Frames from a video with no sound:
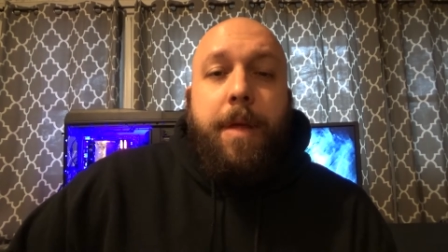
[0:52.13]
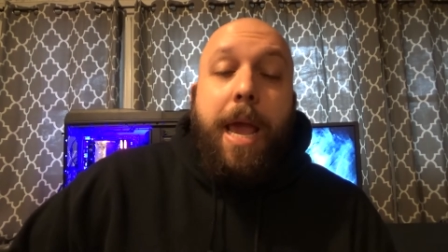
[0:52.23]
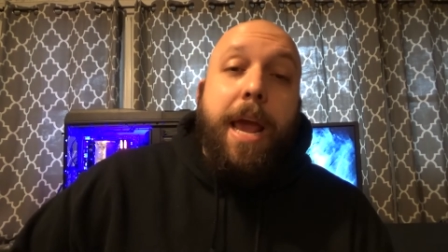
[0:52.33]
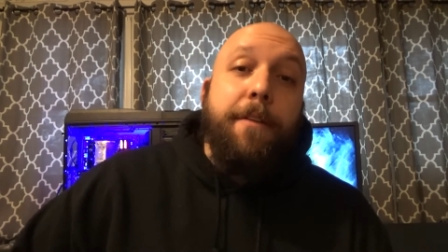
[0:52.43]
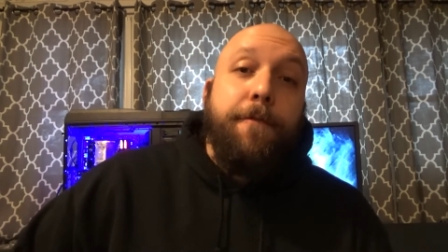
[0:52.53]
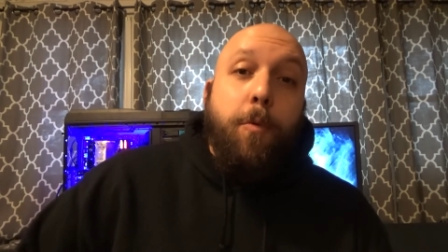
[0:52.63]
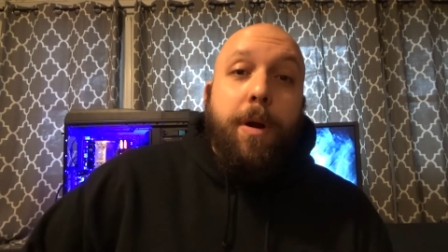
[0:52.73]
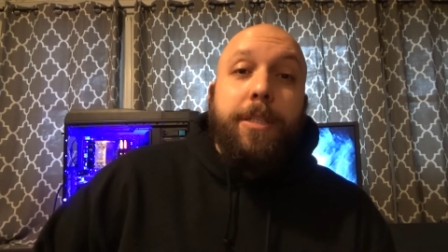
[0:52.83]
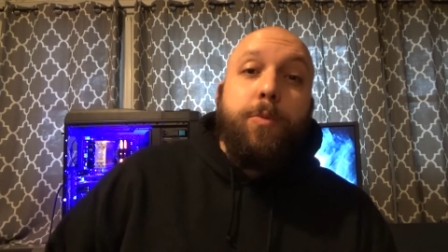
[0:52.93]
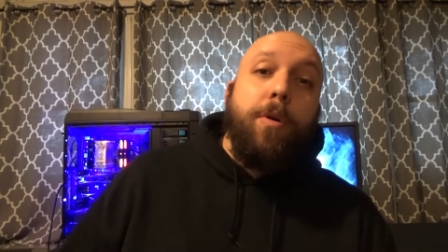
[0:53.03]
And for
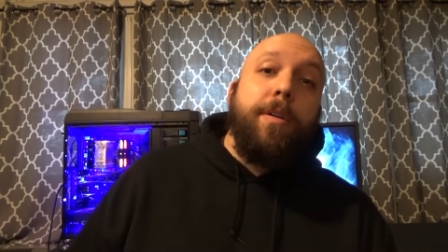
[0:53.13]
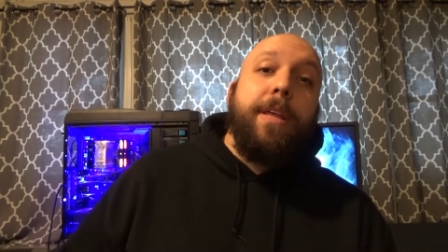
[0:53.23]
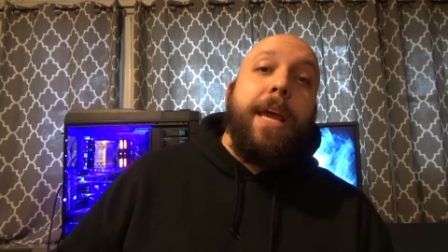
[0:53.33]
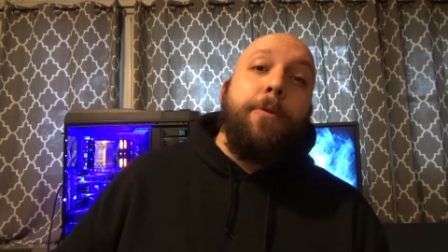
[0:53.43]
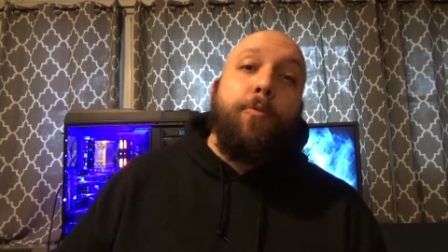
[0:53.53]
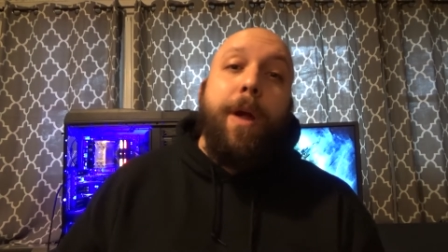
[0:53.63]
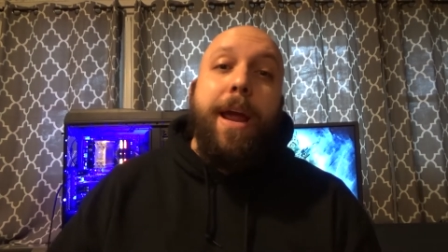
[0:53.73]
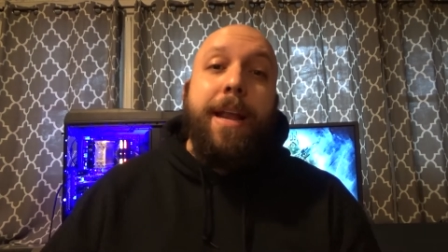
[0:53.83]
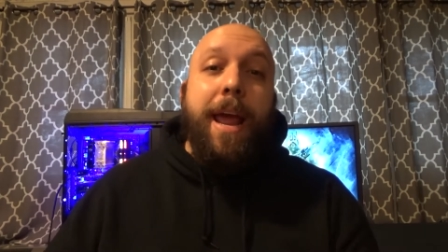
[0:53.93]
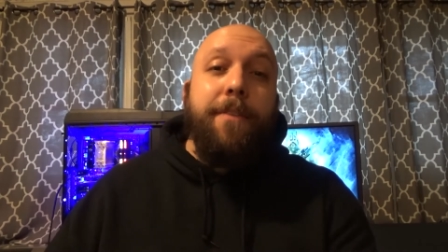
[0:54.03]
what it's worth, it
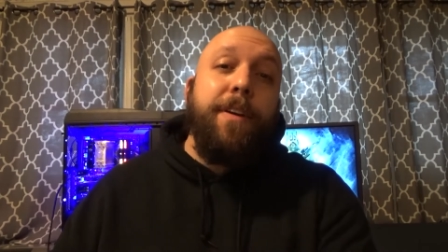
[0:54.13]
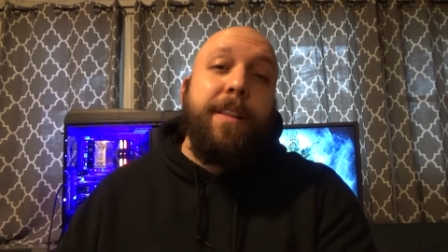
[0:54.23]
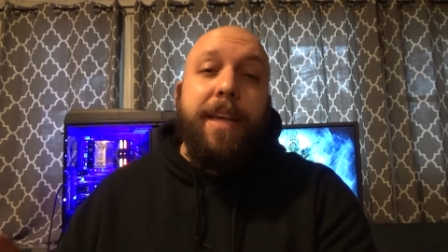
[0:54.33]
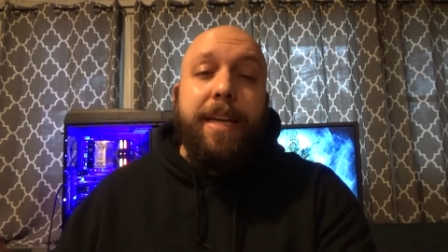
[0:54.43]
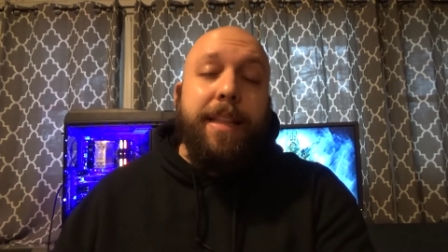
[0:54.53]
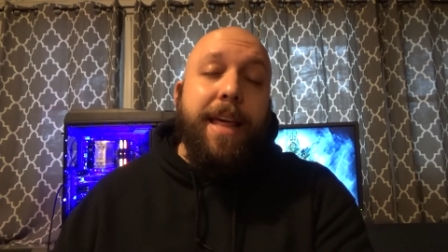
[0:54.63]
ran everything